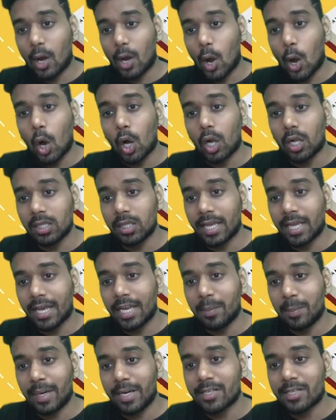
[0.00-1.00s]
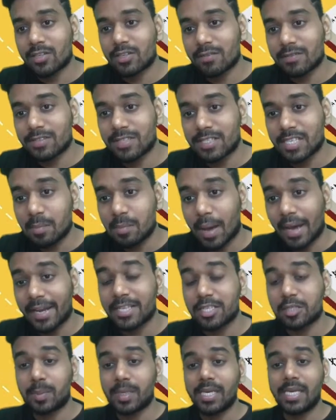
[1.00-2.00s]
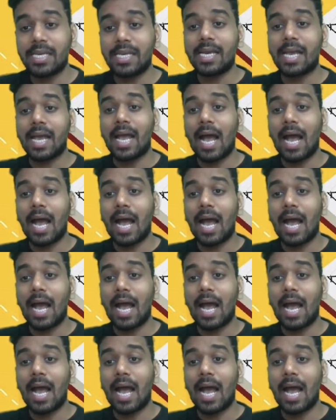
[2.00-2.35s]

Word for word: all the elements of C minus B